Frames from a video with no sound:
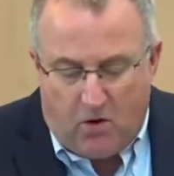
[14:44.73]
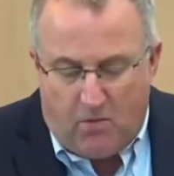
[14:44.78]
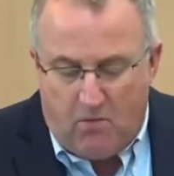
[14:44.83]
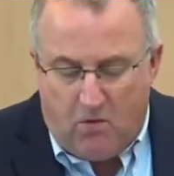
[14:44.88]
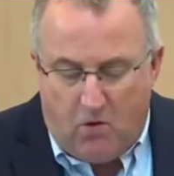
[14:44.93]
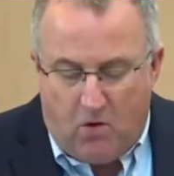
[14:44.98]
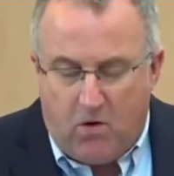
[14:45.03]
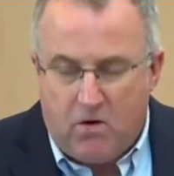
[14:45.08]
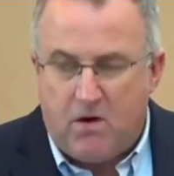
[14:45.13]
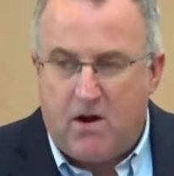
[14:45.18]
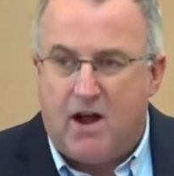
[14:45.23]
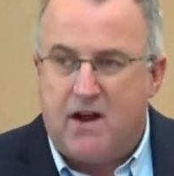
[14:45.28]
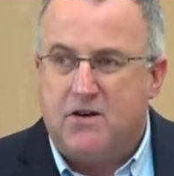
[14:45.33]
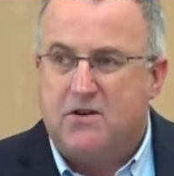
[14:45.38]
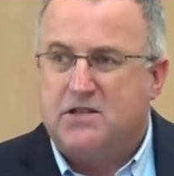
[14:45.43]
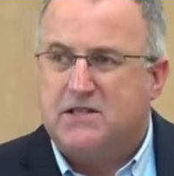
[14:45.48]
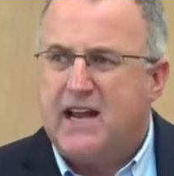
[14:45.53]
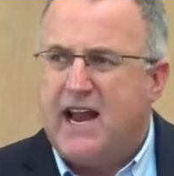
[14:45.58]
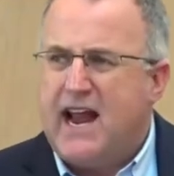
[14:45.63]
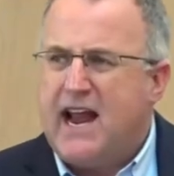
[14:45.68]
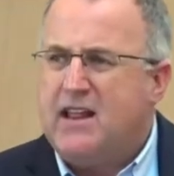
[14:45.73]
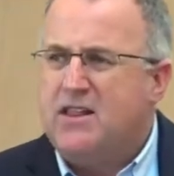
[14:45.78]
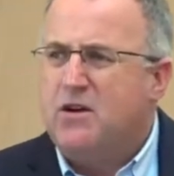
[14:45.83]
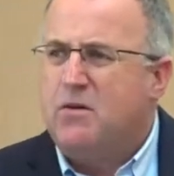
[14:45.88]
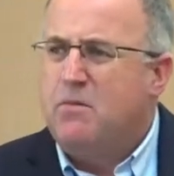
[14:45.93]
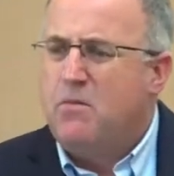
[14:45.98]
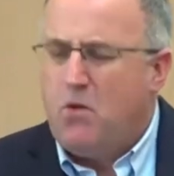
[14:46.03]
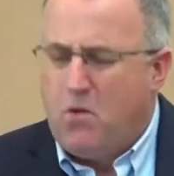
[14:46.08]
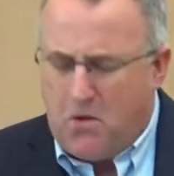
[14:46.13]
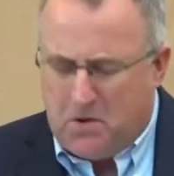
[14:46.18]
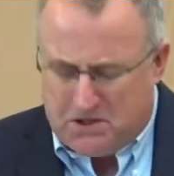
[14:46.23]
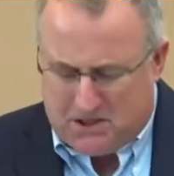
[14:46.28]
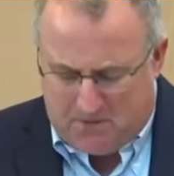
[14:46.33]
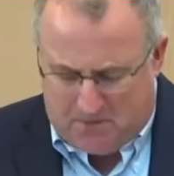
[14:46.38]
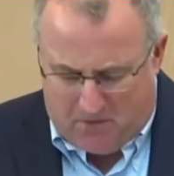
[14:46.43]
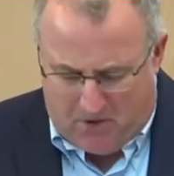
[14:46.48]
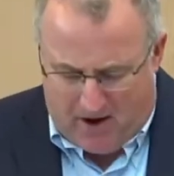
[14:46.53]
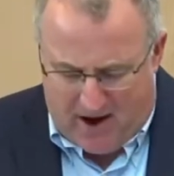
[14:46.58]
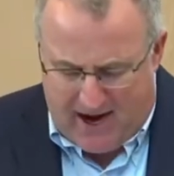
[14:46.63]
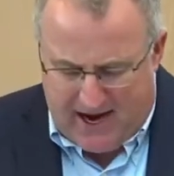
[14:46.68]
more to understand. There are more
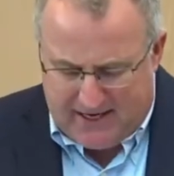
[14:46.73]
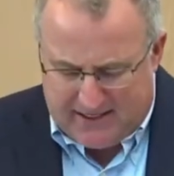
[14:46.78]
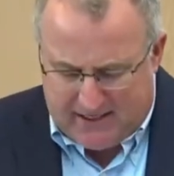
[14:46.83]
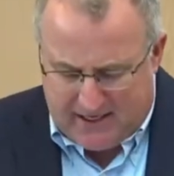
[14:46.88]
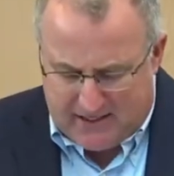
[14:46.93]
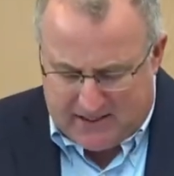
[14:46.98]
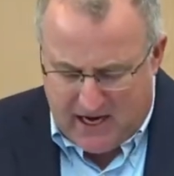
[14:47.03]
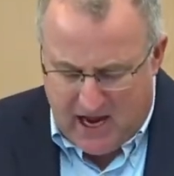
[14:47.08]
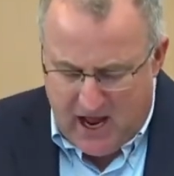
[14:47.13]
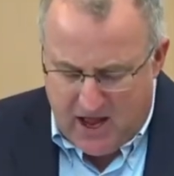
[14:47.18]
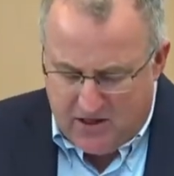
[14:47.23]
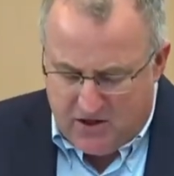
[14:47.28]
surprises.